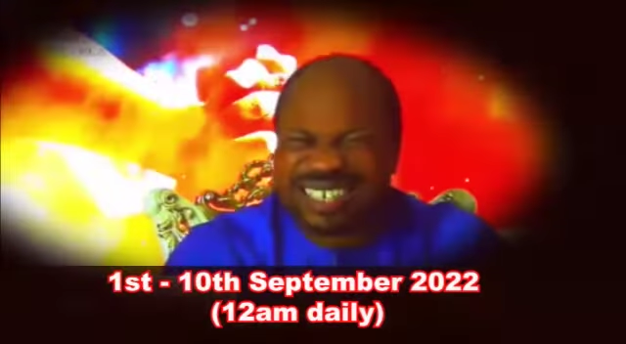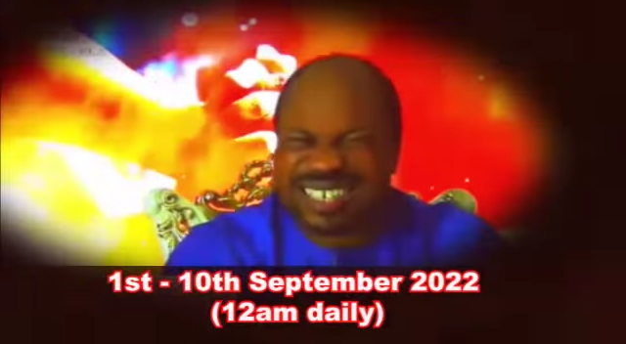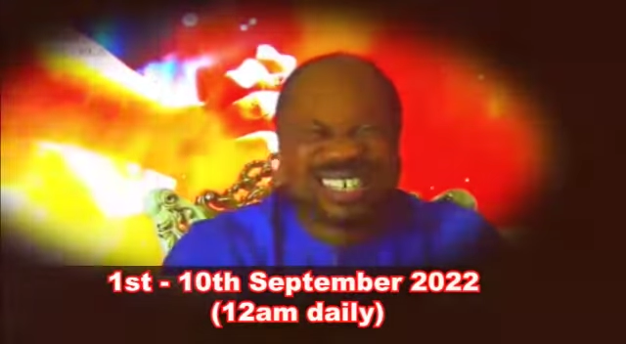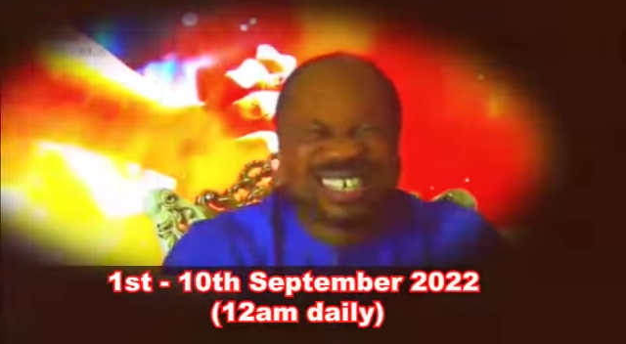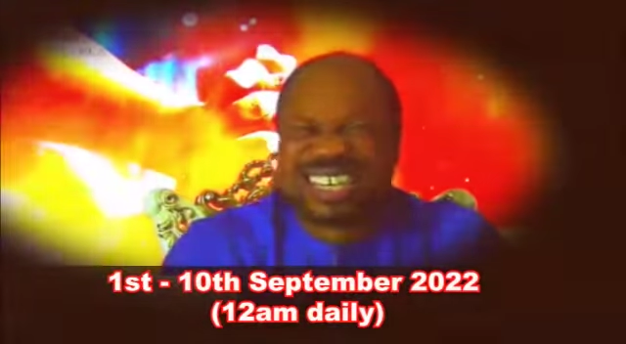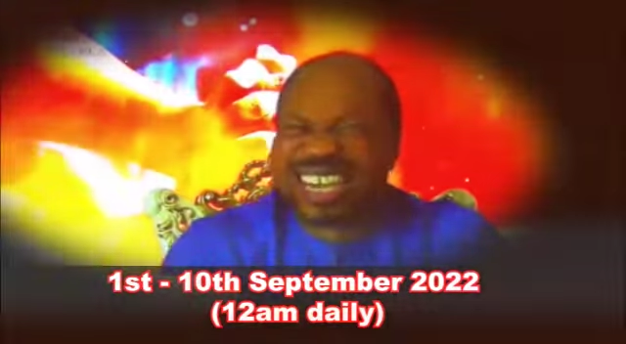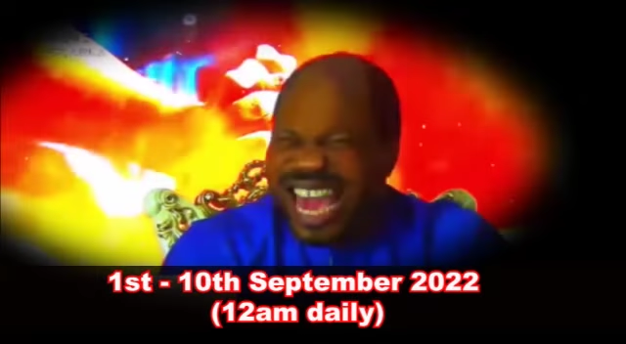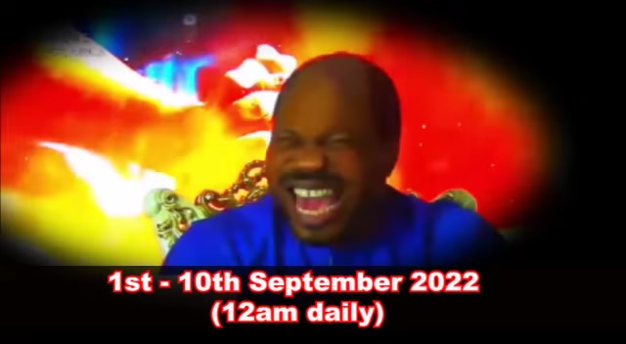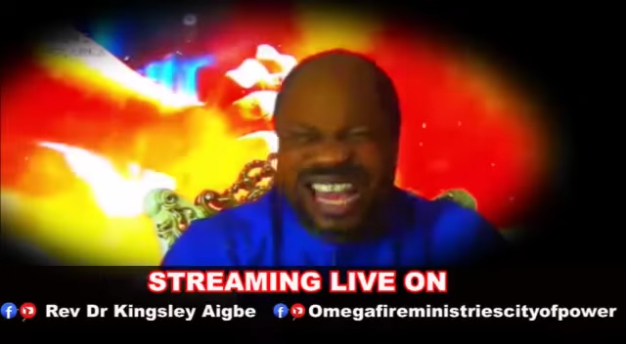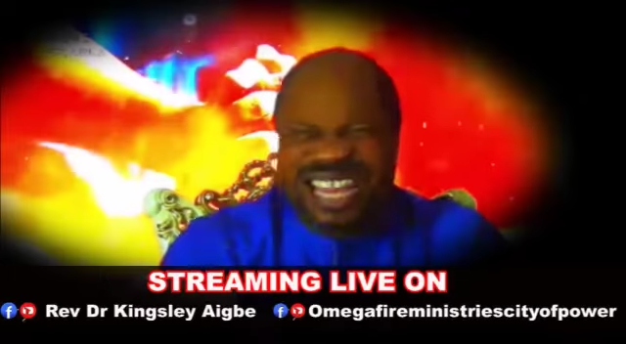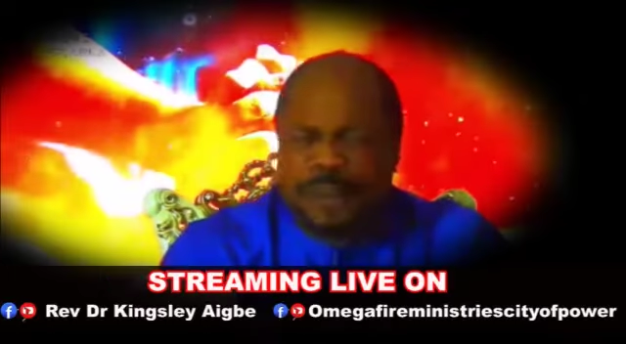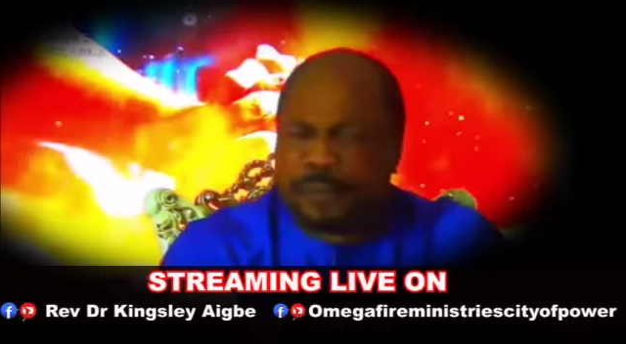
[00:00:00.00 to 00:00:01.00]
In that
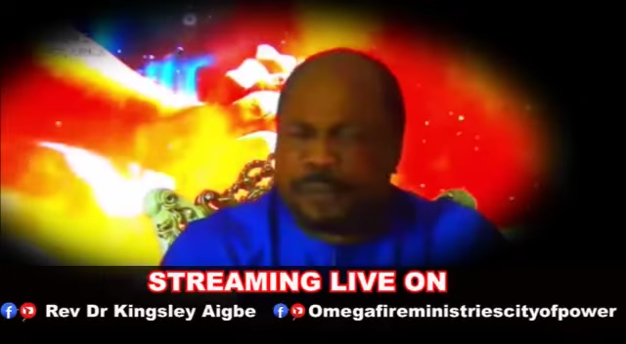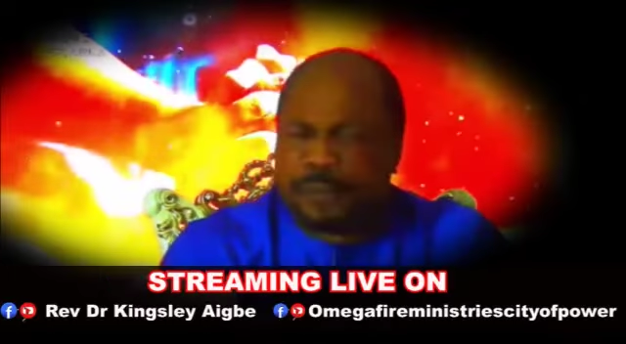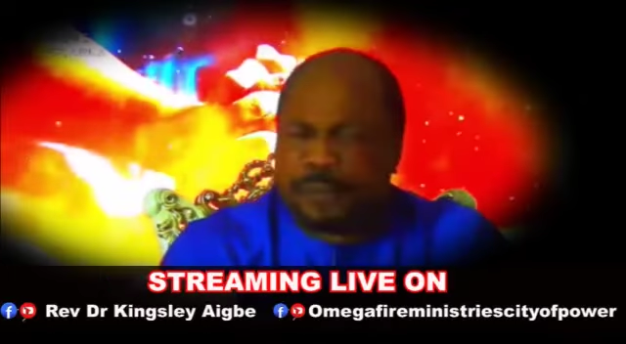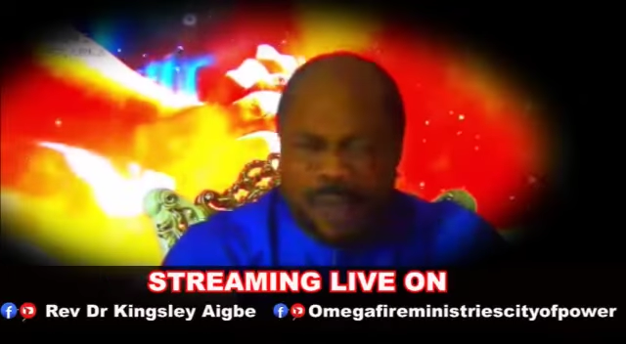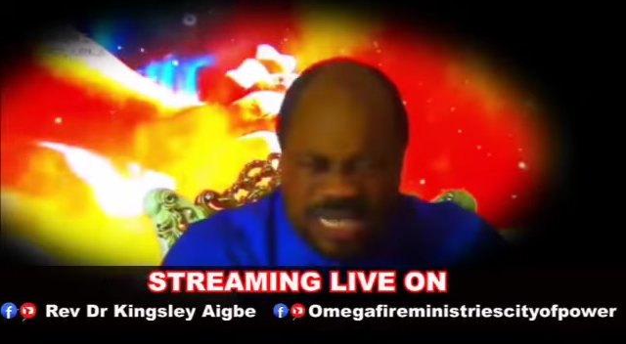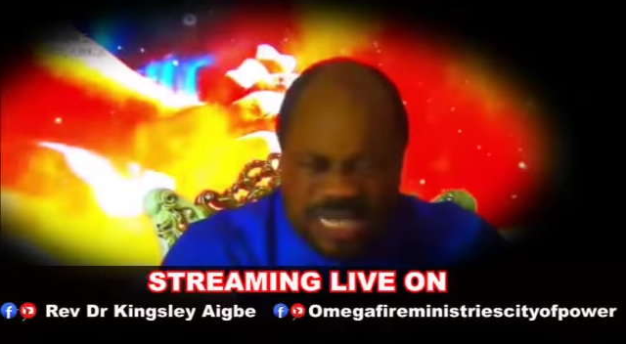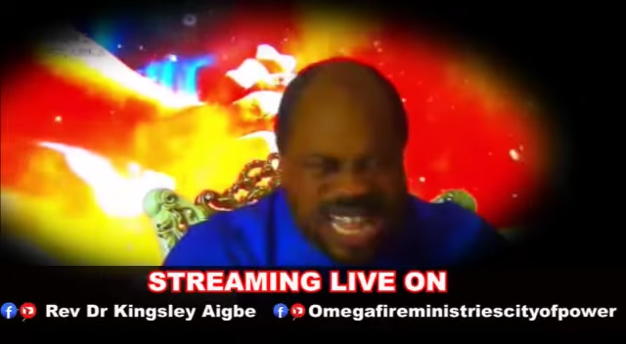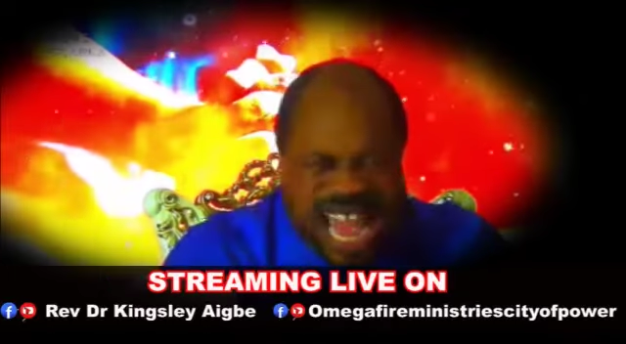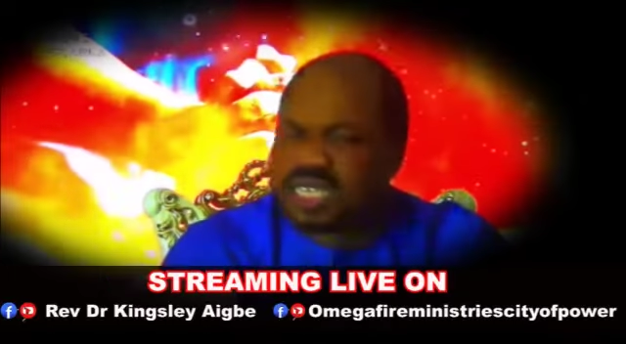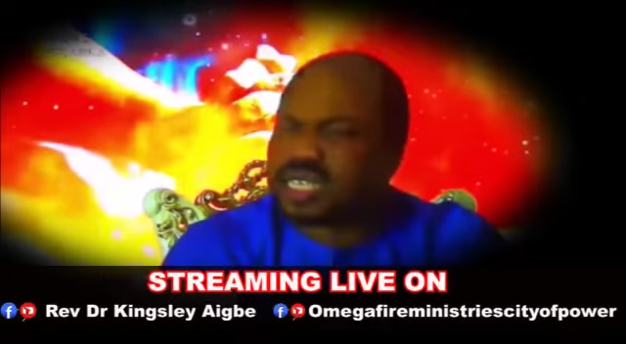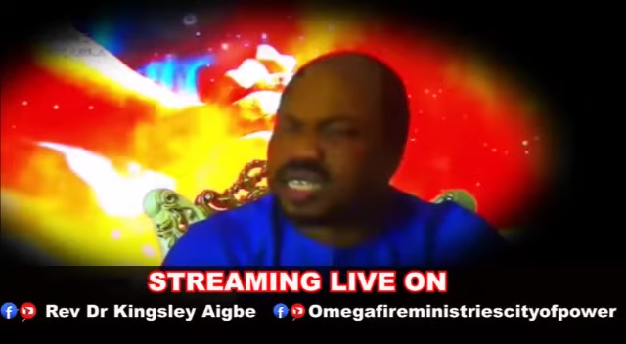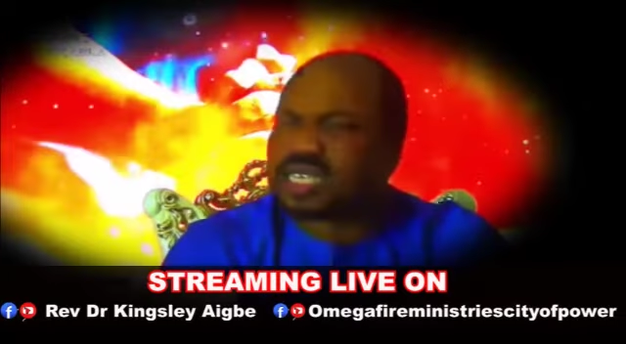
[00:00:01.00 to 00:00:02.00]
business,
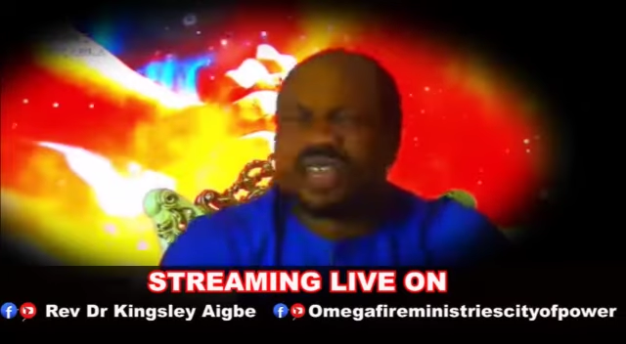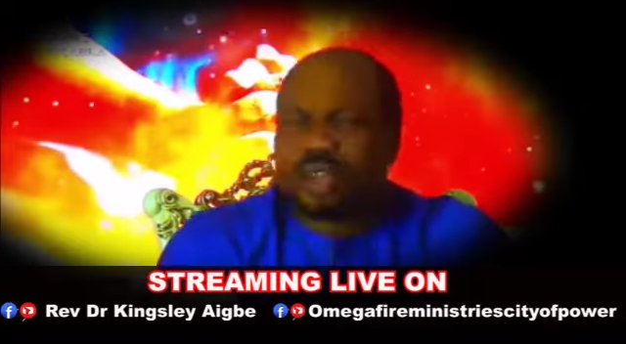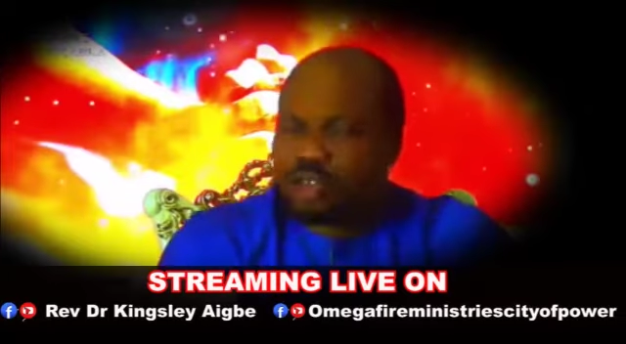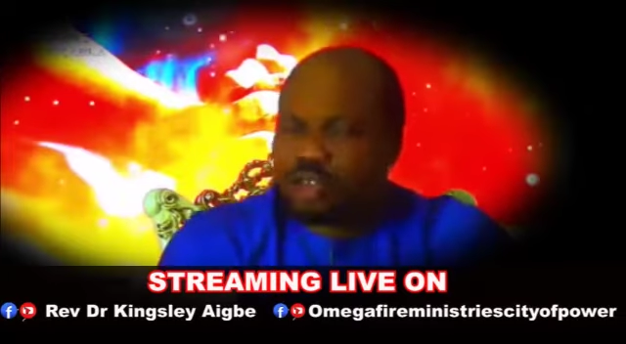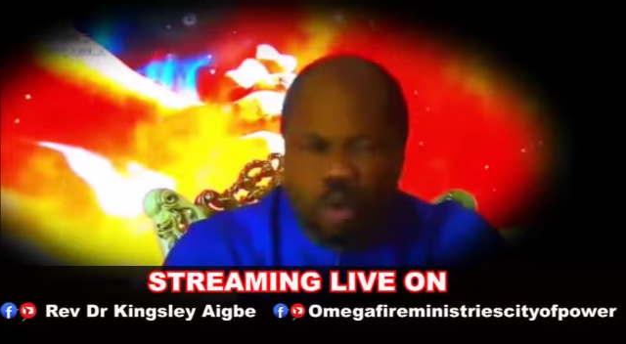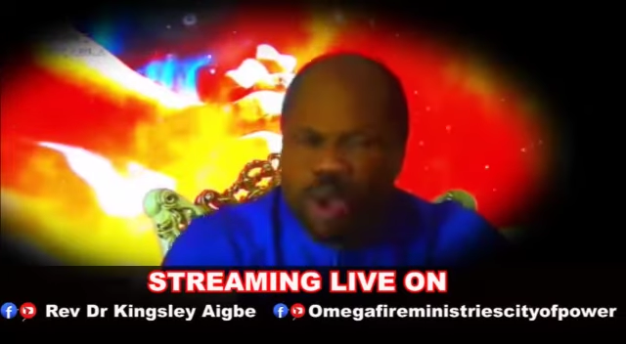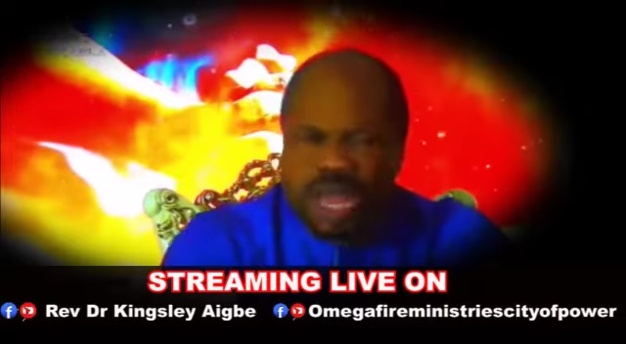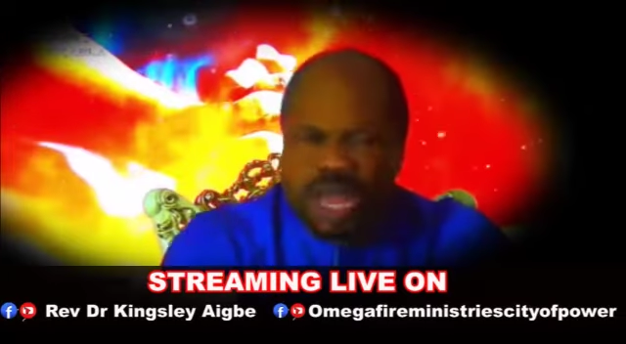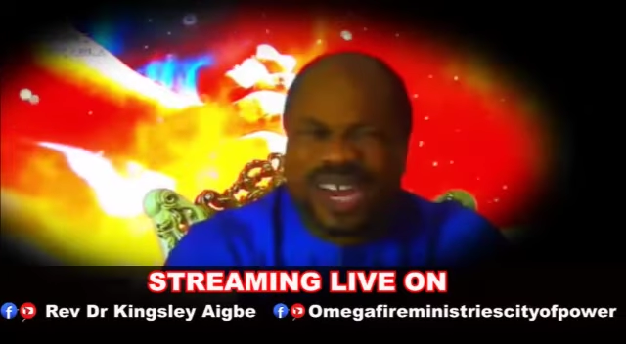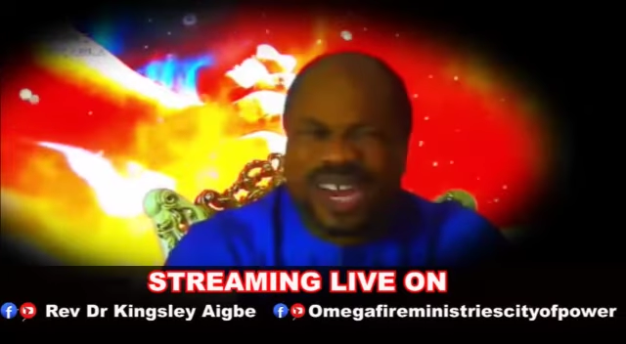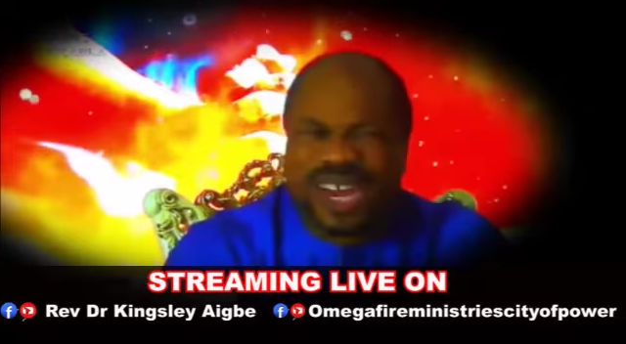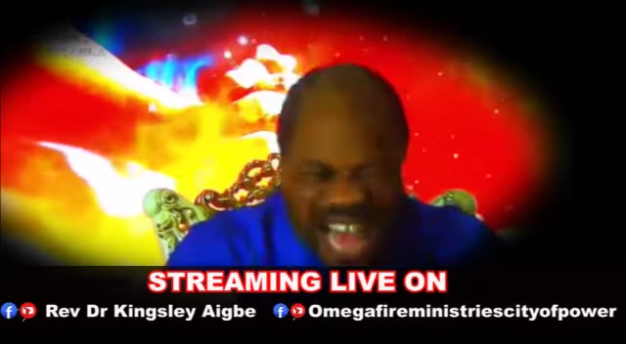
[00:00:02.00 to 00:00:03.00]
you will not be
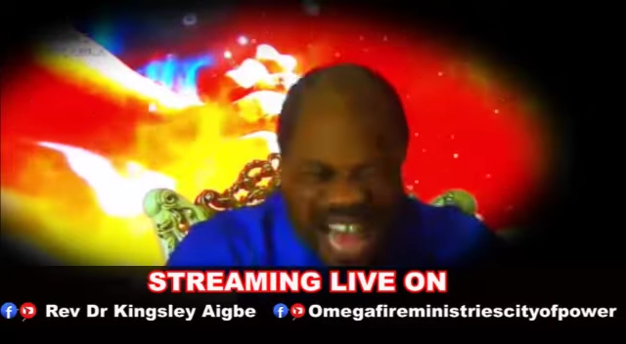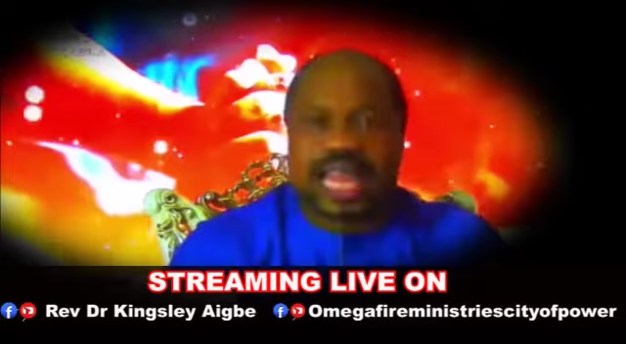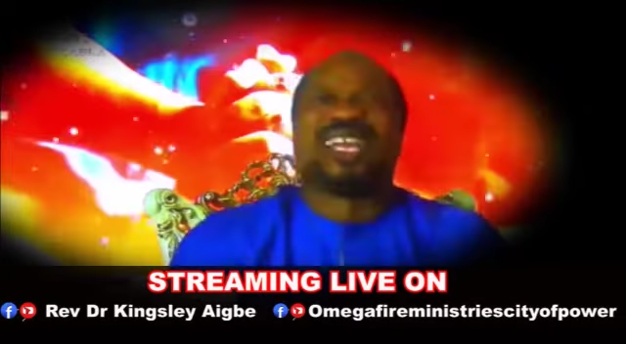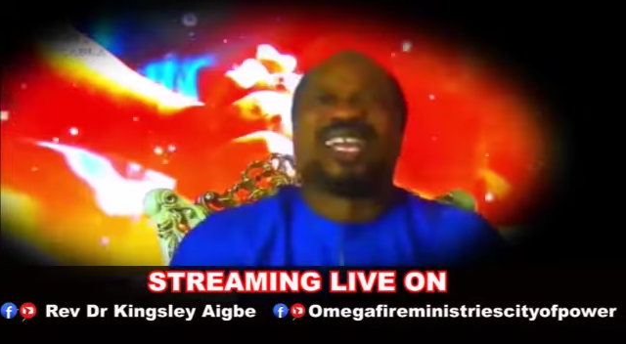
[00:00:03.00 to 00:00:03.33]
rejected. Amen.